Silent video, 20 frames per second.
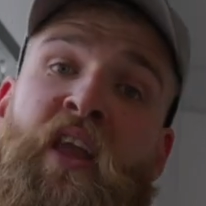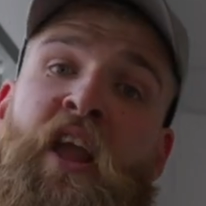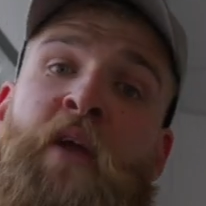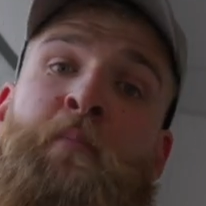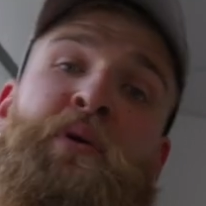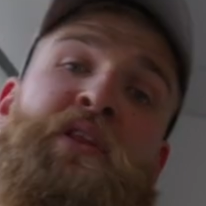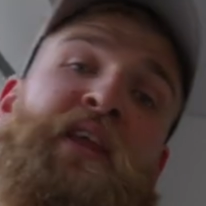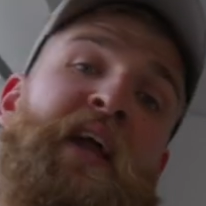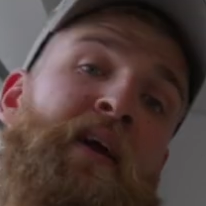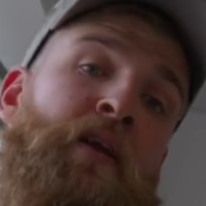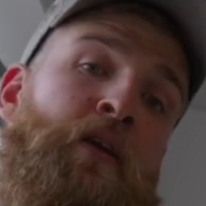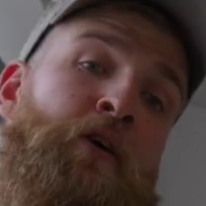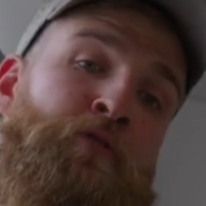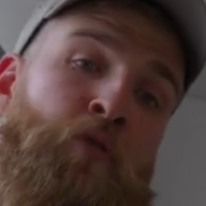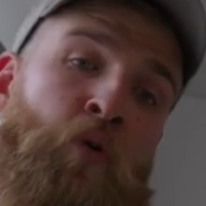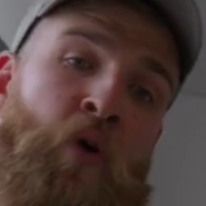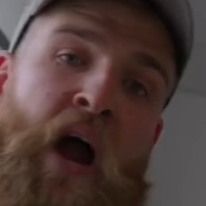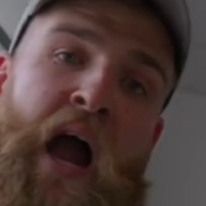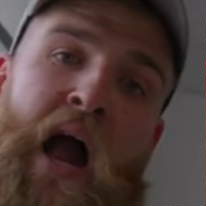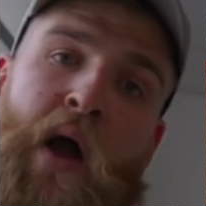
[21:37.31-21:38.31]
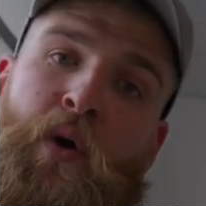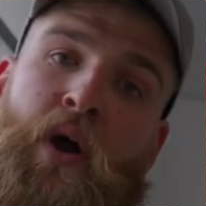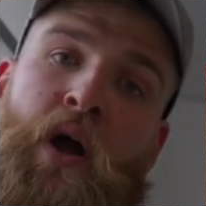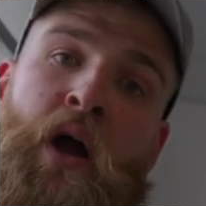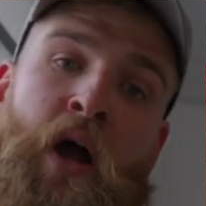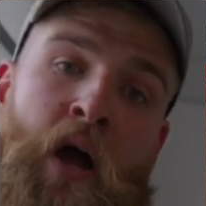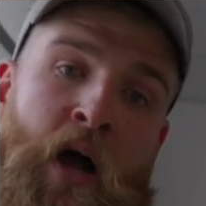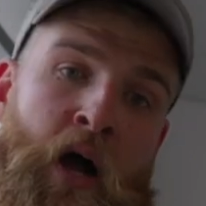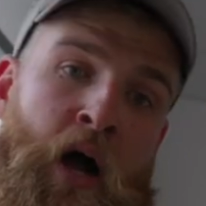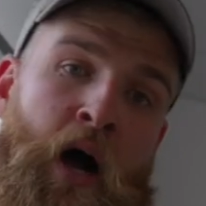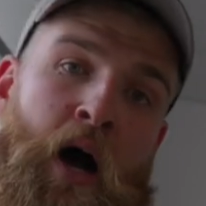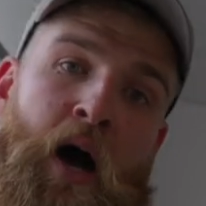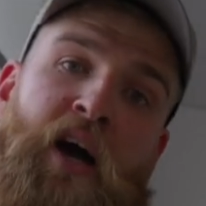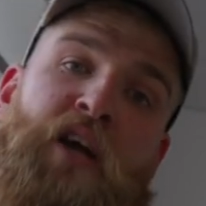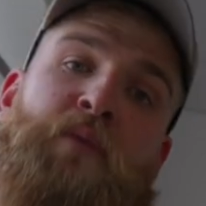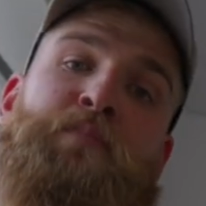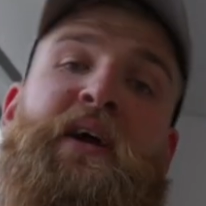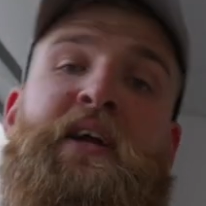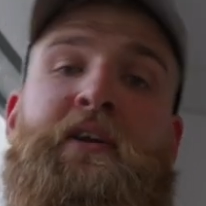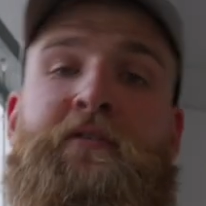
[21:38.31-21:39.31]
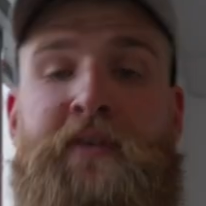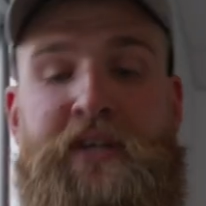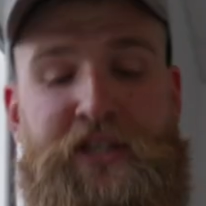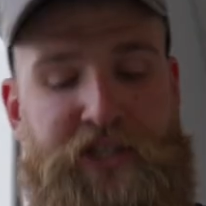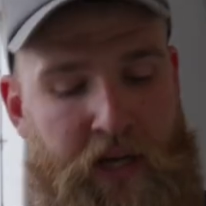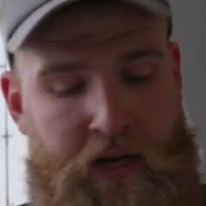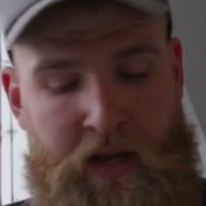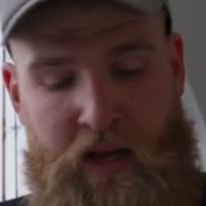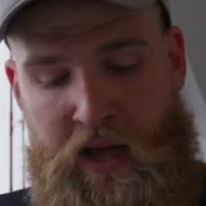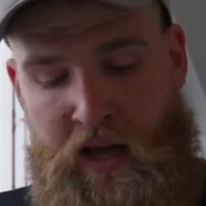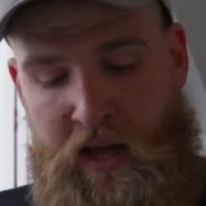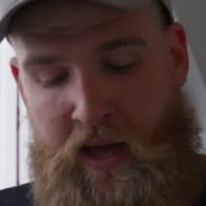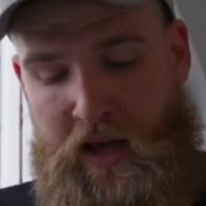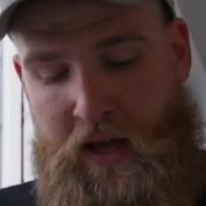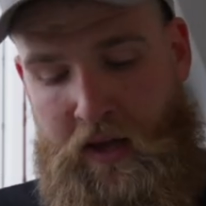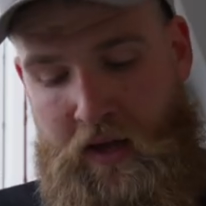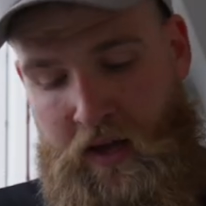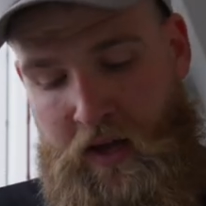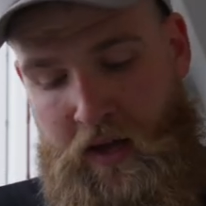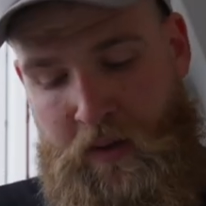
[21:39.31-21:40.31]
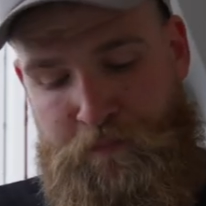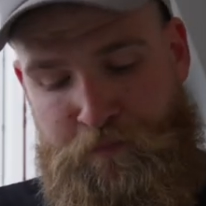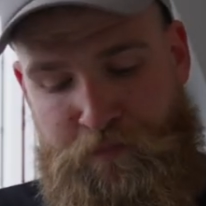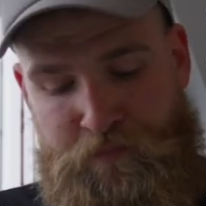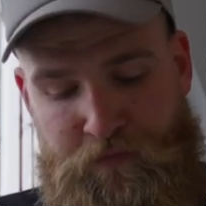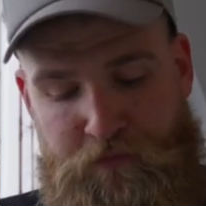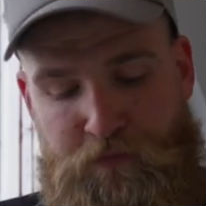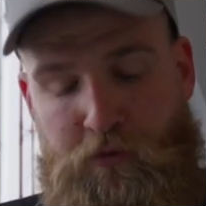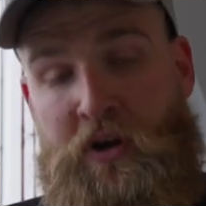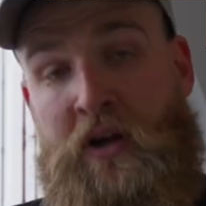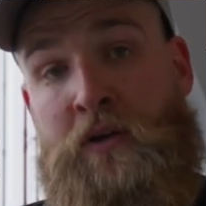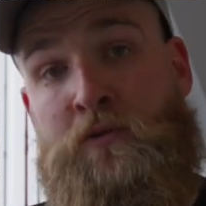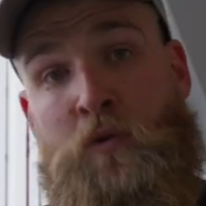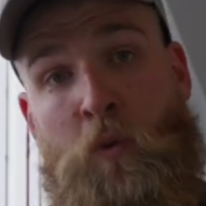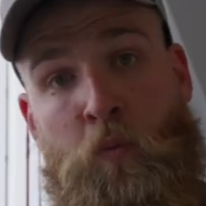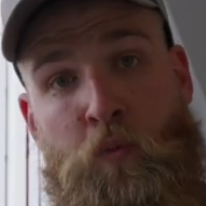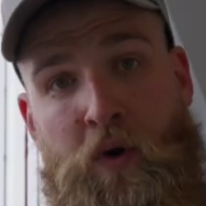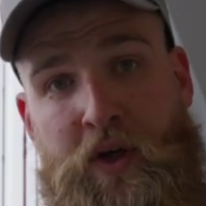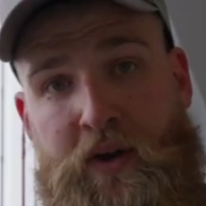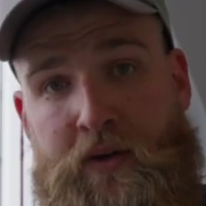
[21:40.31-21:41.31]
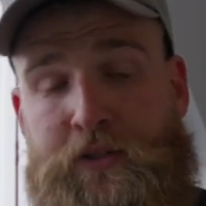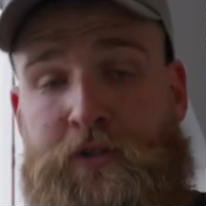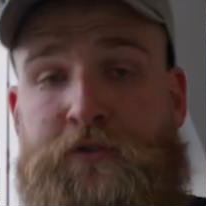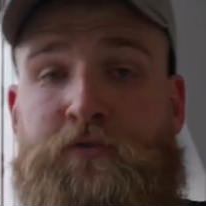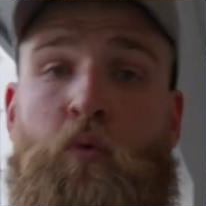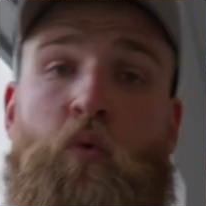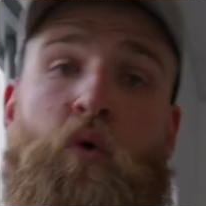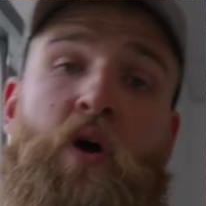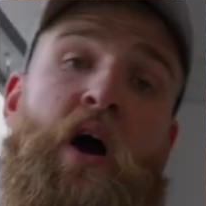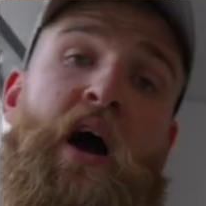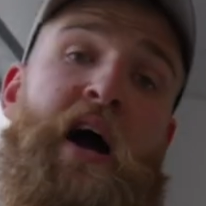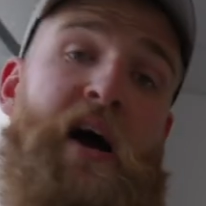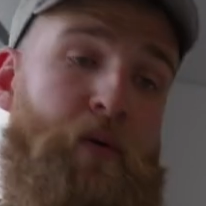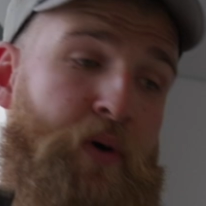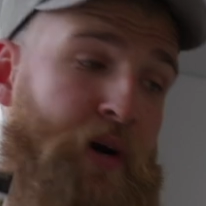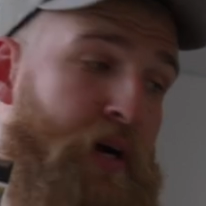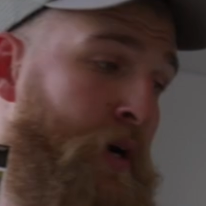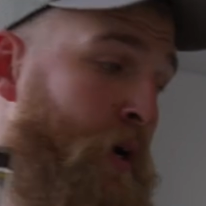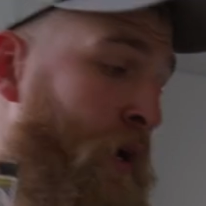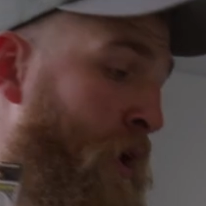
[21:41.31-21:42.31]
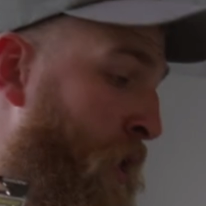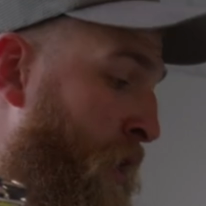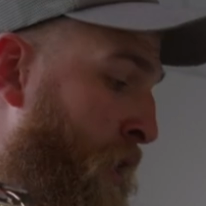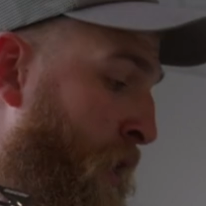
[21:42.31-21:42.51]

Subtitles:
In particular for our hard bait fishing, for our topwaters, for our